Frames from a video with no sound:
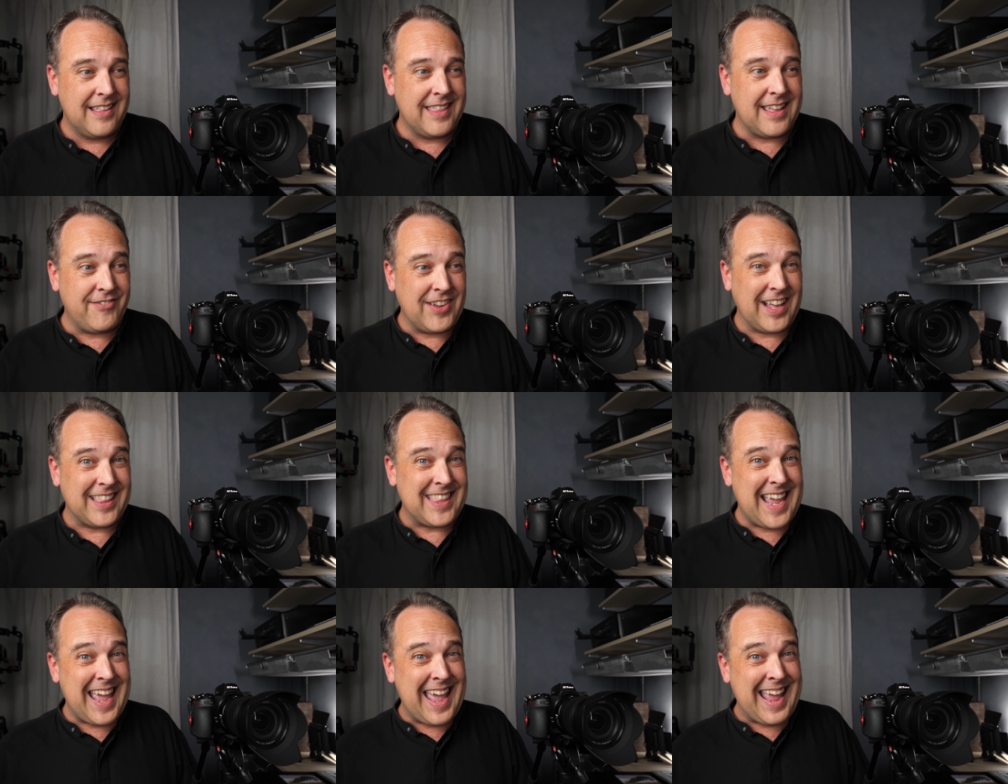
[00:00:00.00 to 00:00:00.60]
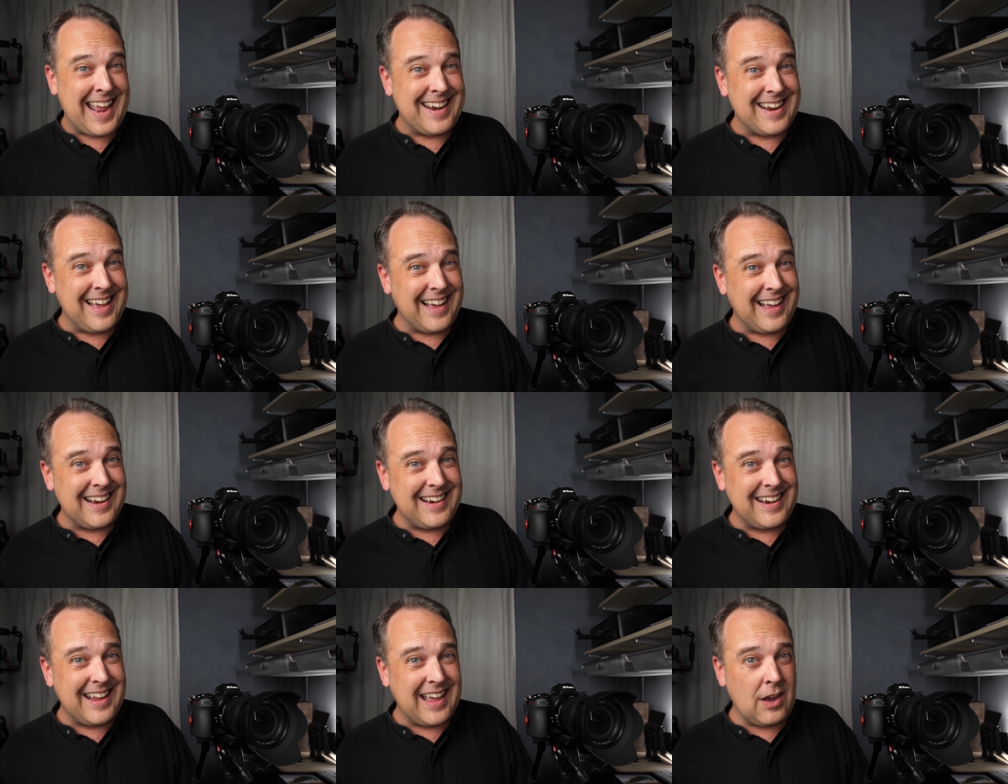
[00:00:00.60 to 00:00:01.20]
They've got the
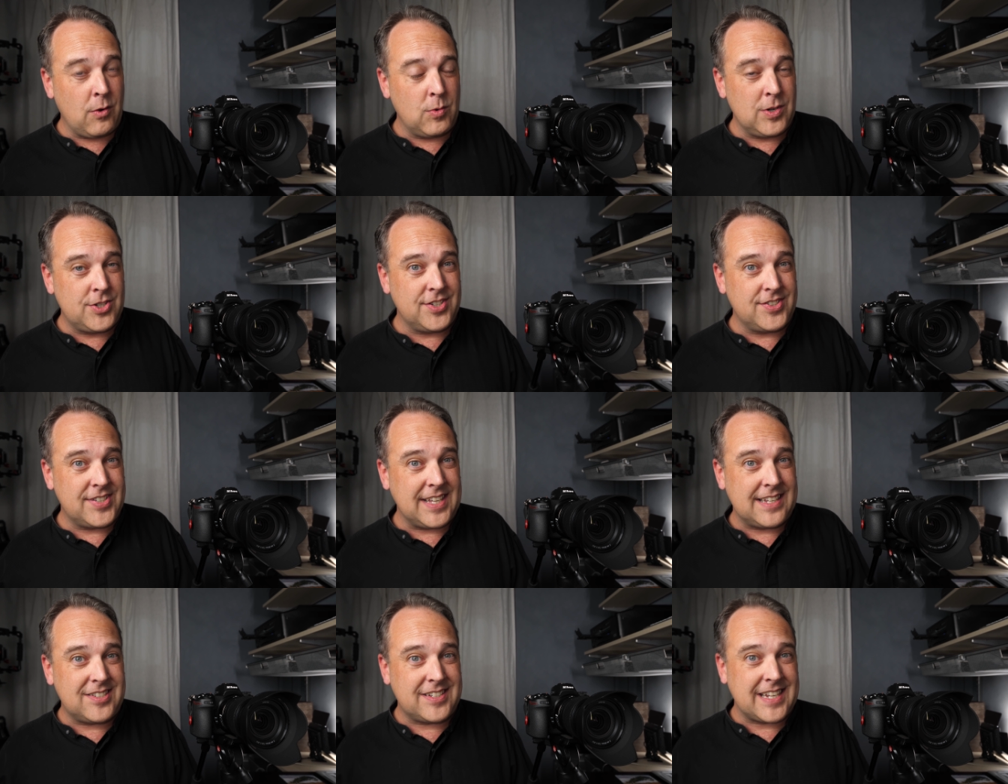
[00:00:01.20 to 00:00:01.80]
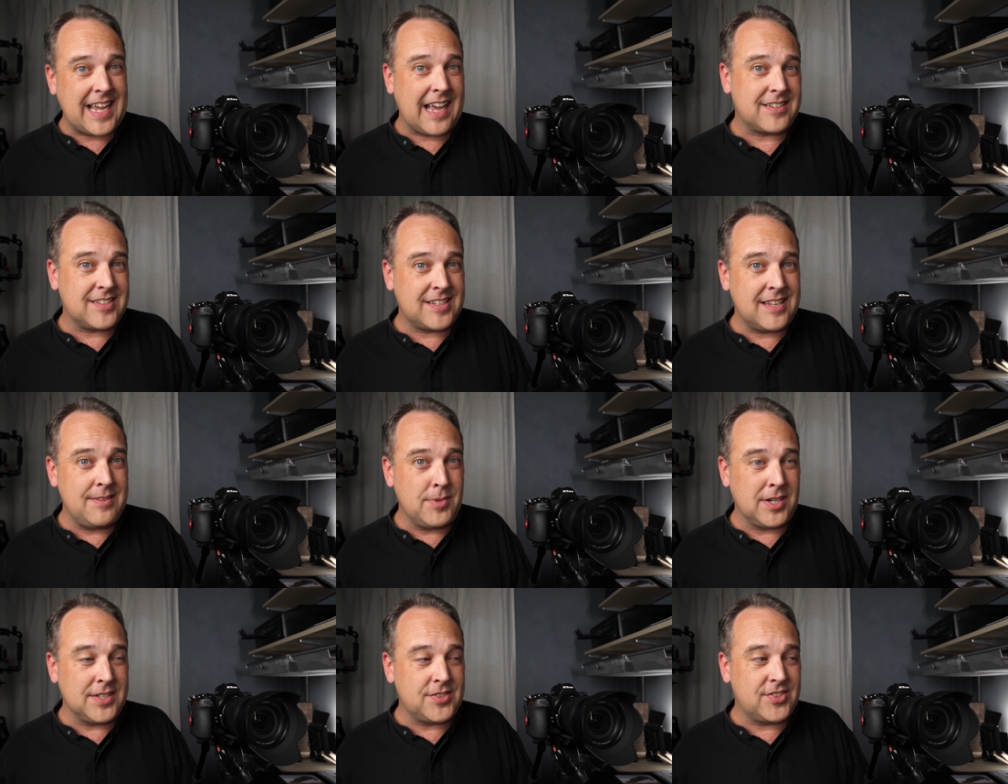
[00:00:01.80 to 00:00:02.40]
A9 now, which is a stacked
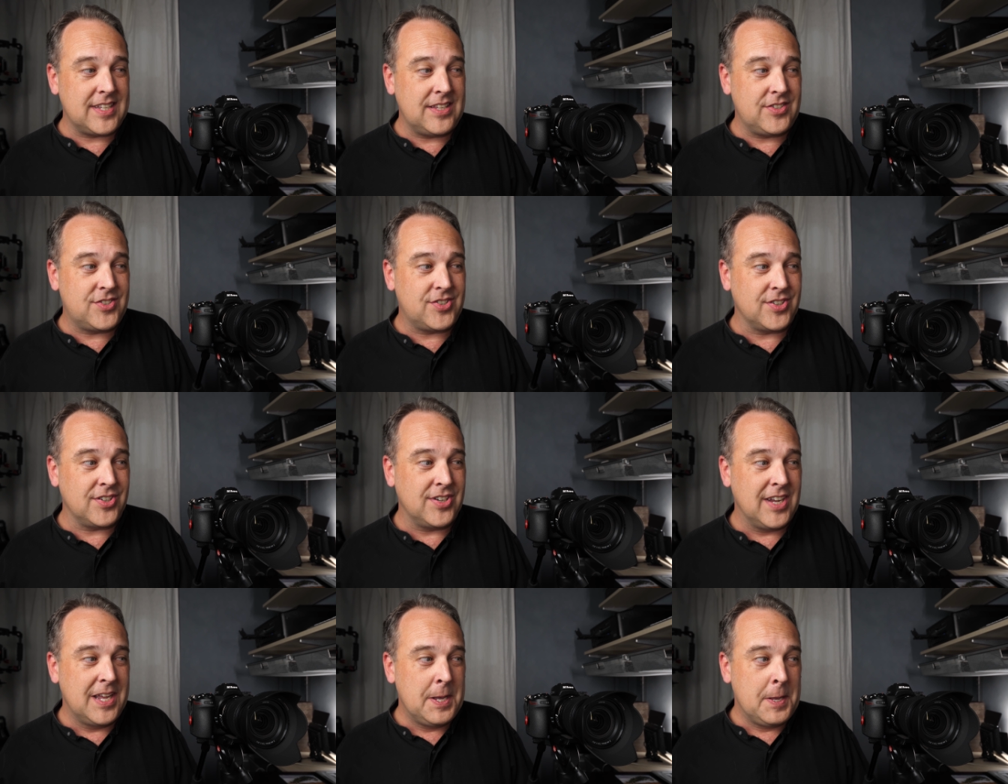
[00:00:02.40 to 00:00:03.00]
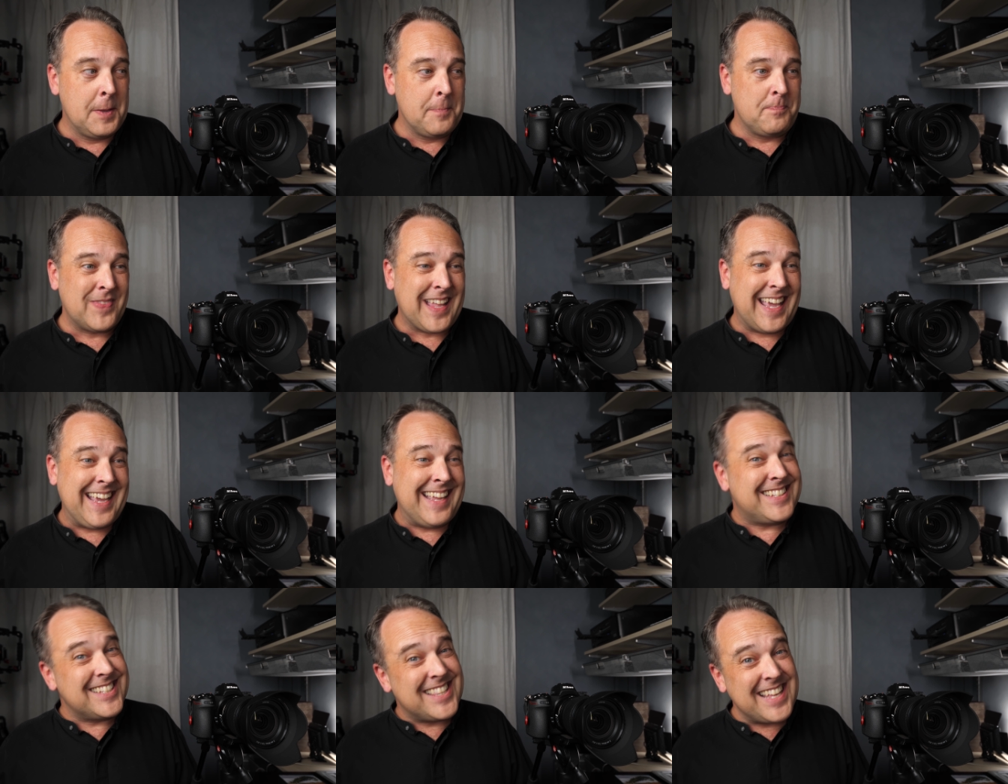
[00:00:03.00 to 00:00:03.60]
CMOS sensor
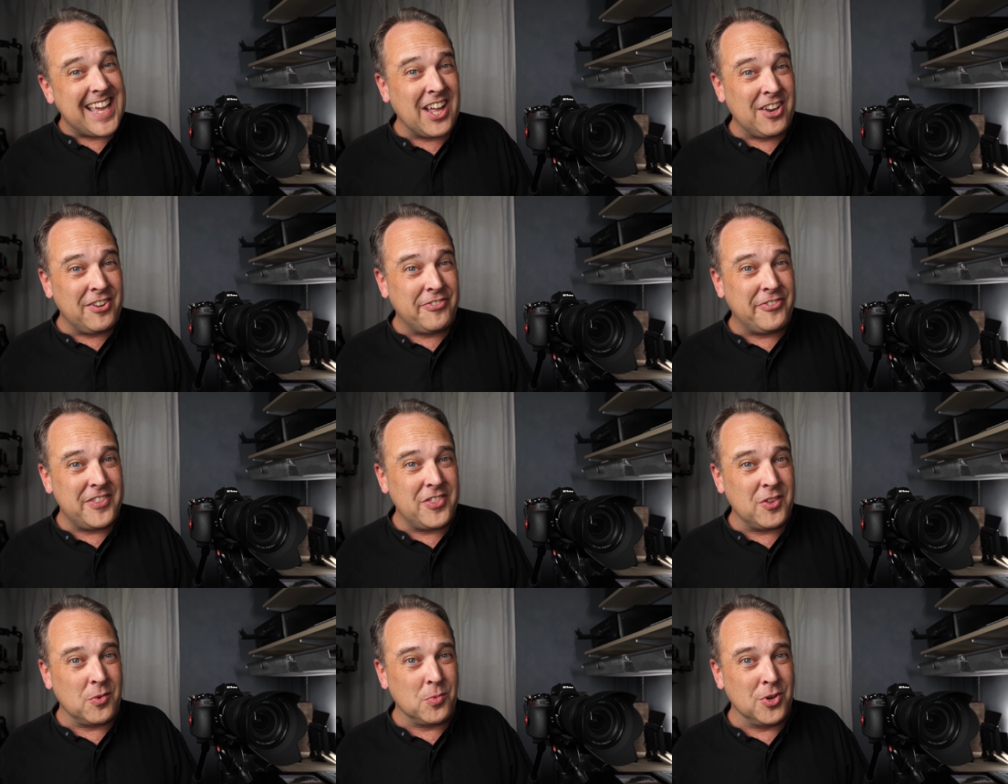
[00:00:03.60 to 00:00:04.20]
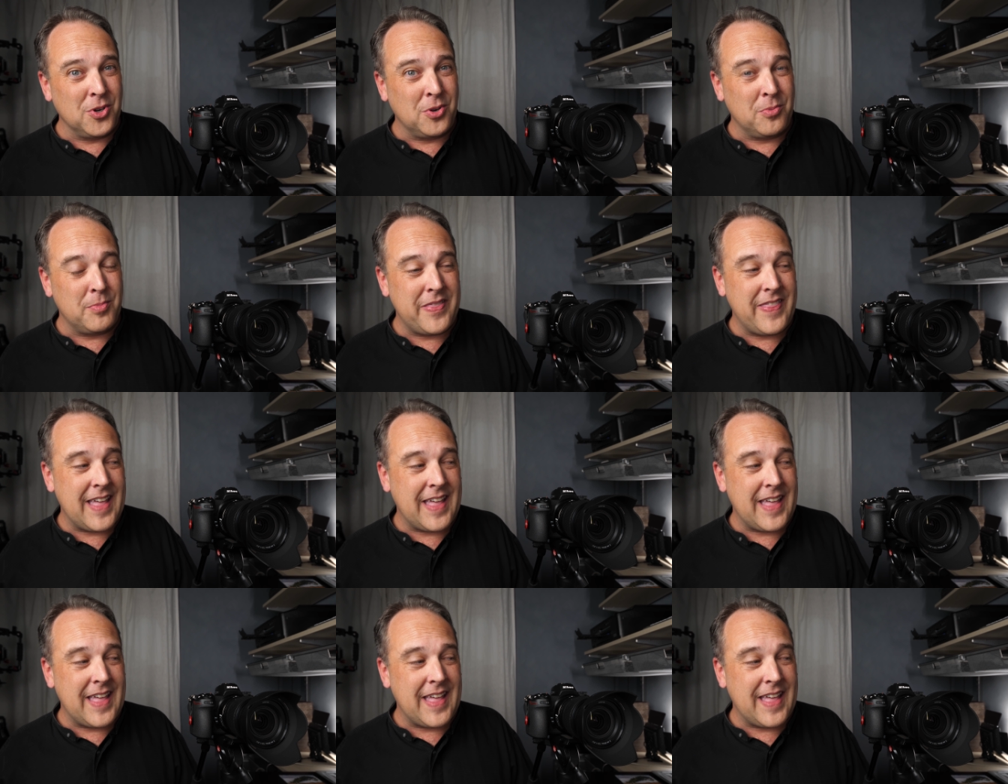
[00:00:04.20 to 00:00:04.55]
it's the elephant in the room.